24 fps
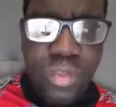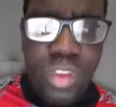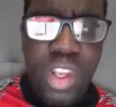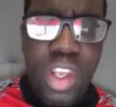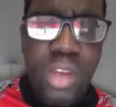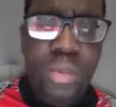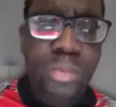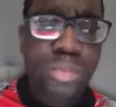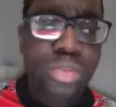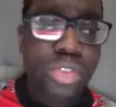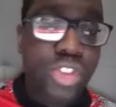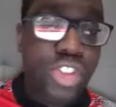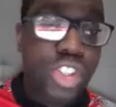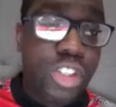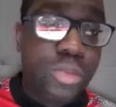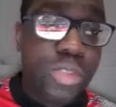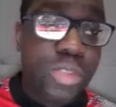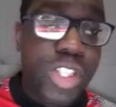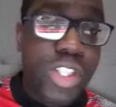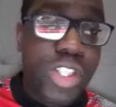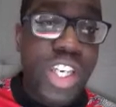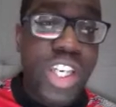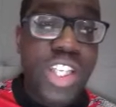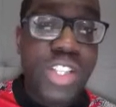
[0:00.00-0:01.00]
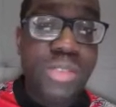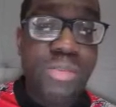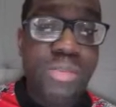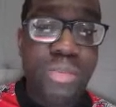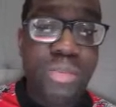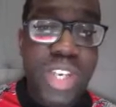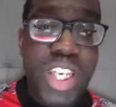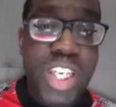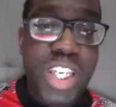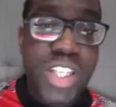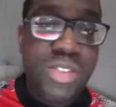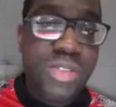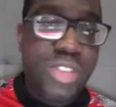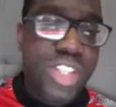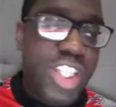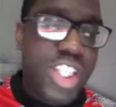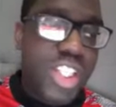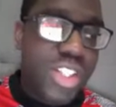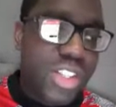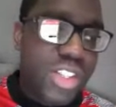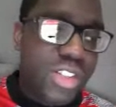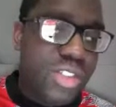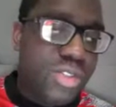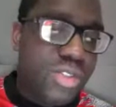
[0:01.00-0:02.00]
presumably in, in being in, in,